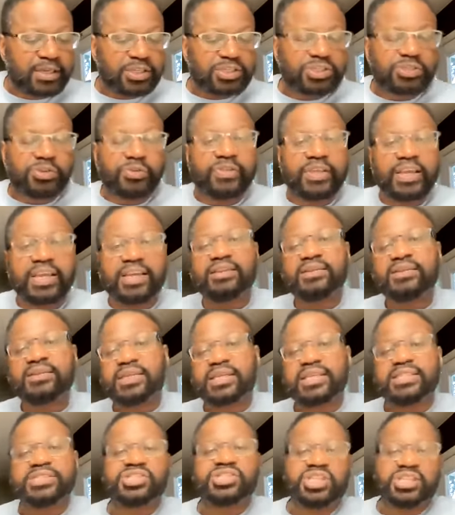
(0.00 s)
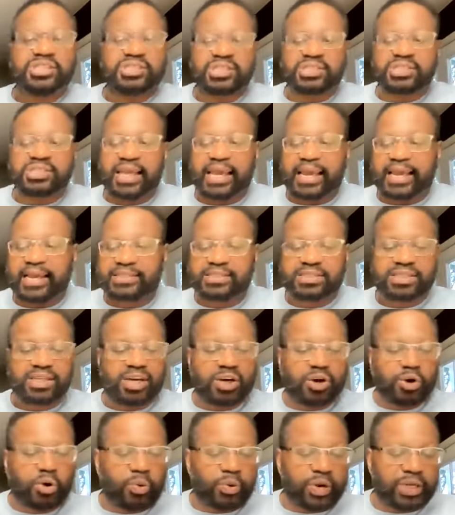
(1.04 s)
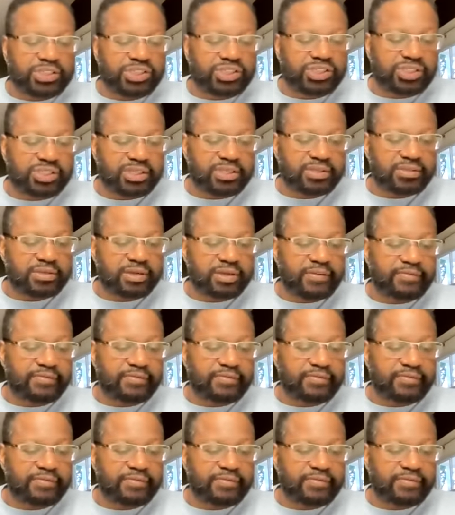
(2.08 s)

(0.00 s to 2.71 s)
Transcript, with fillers: So then Jesus asked a question